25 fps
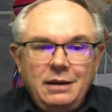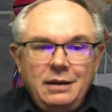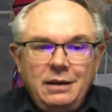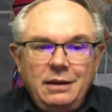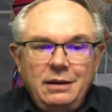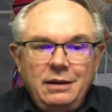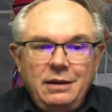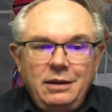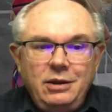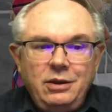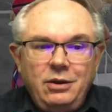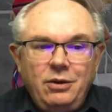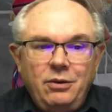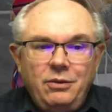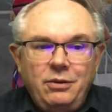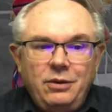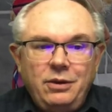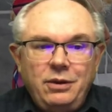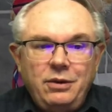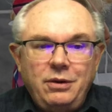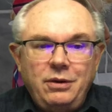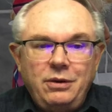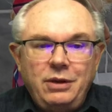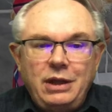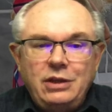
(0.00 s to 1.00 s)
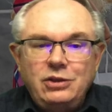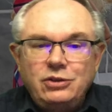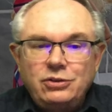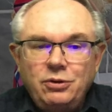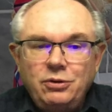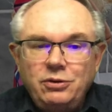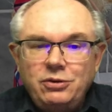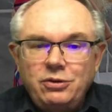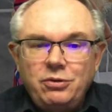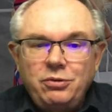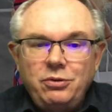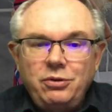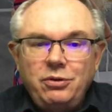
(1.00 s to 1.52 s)
They
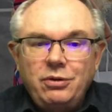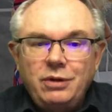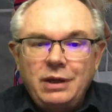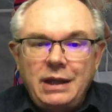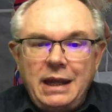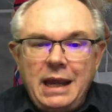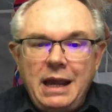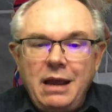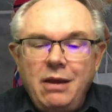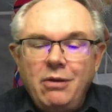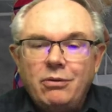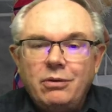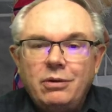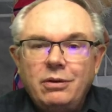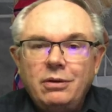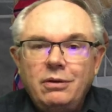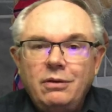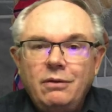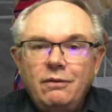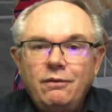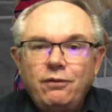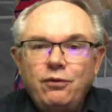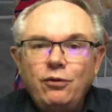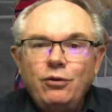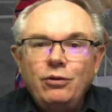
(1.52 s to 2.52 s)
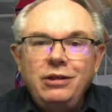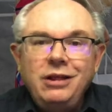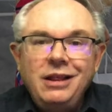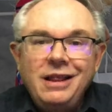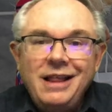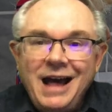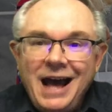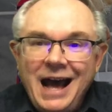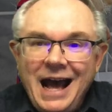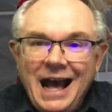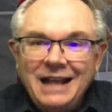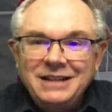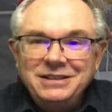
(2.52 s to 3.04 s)
search through your account for
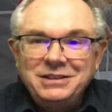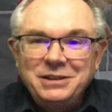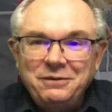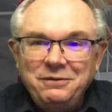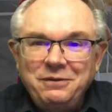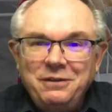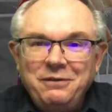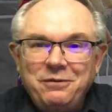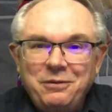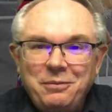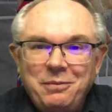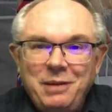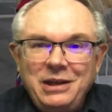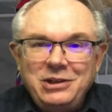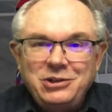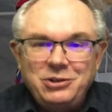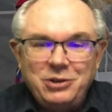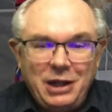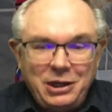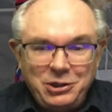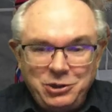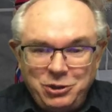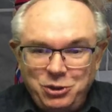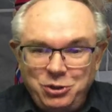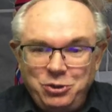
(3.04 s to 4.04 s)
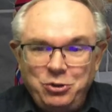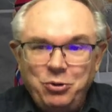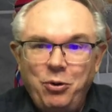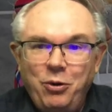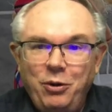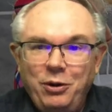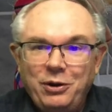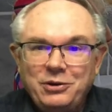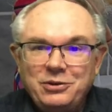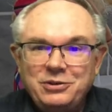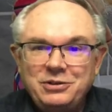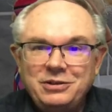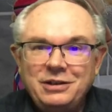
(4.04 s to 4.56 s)
lots of information, not just
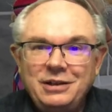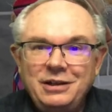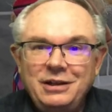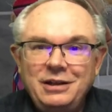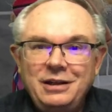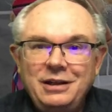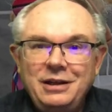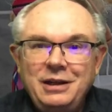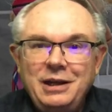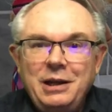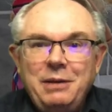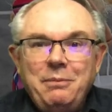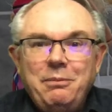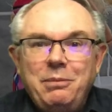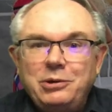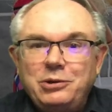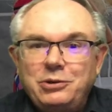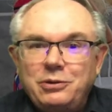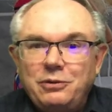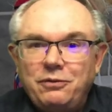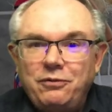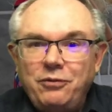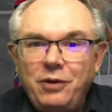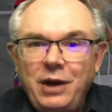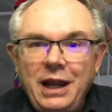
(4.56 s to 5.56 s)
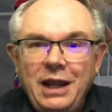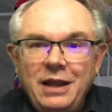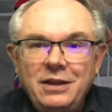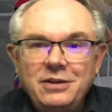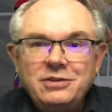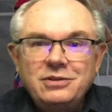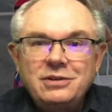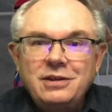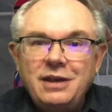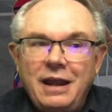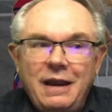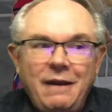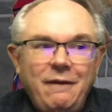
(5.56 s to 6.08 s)
yours, but your
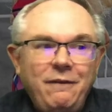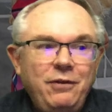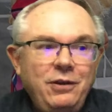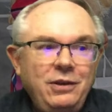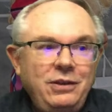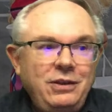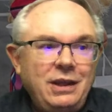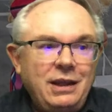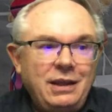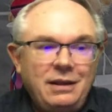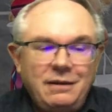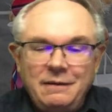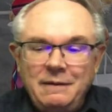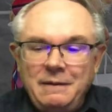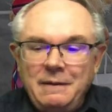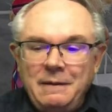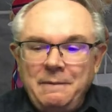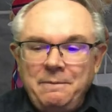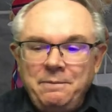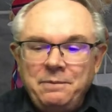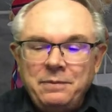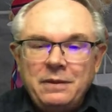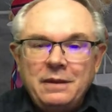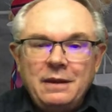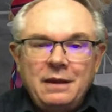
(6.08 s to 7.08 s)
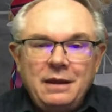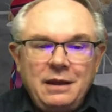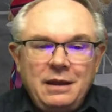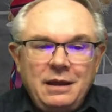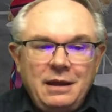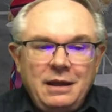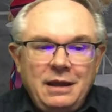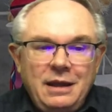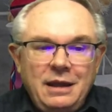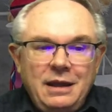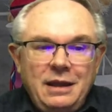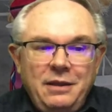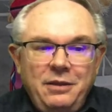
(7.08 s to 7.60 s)
friends, everything.
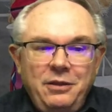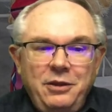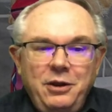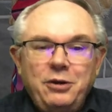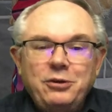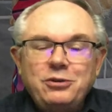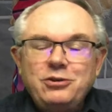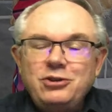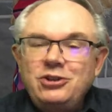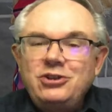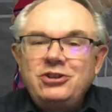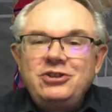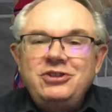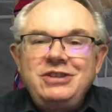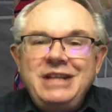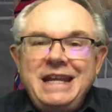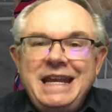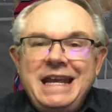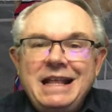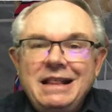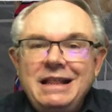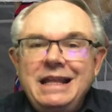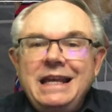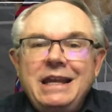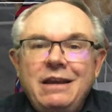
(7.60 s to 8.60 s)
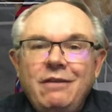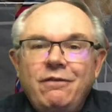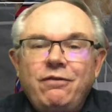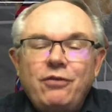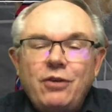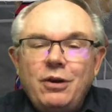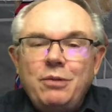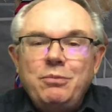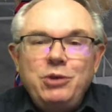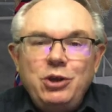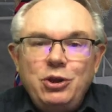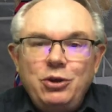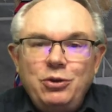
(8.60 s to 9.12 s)
They're stealing
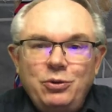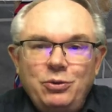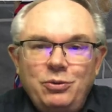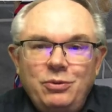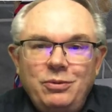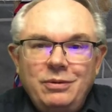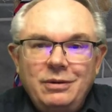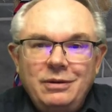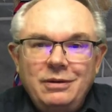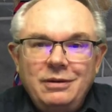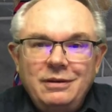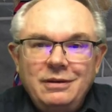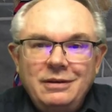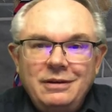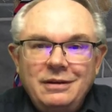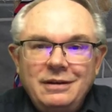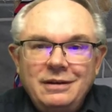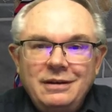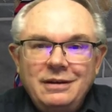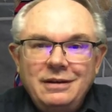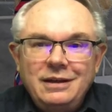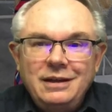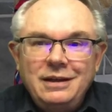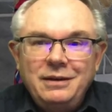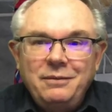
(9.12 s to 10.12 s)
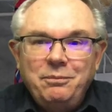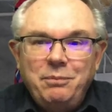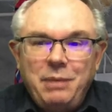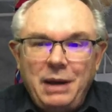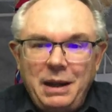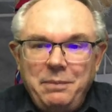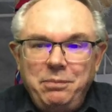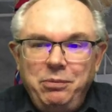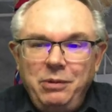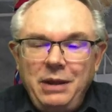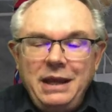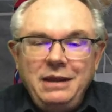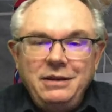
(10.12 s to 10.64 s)
from you by
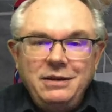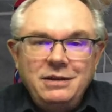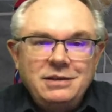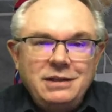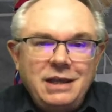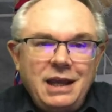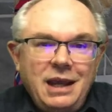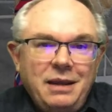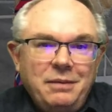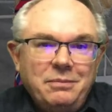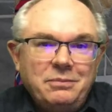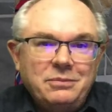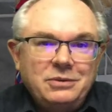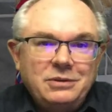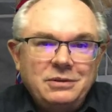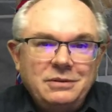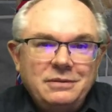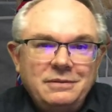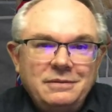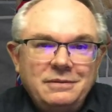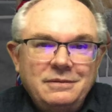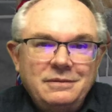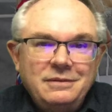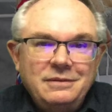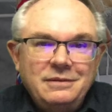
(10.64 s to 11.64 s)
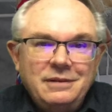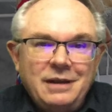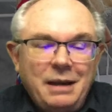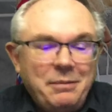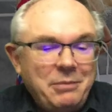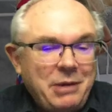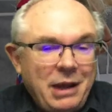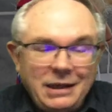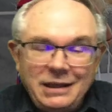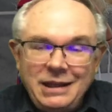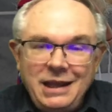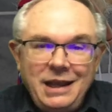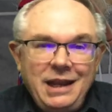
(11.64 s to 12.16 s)
playing these games. I'm
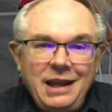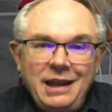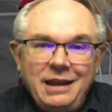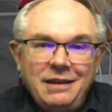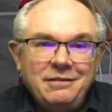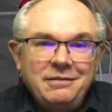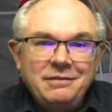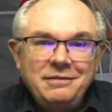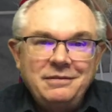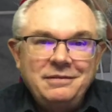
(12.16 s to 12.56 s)
not kidding.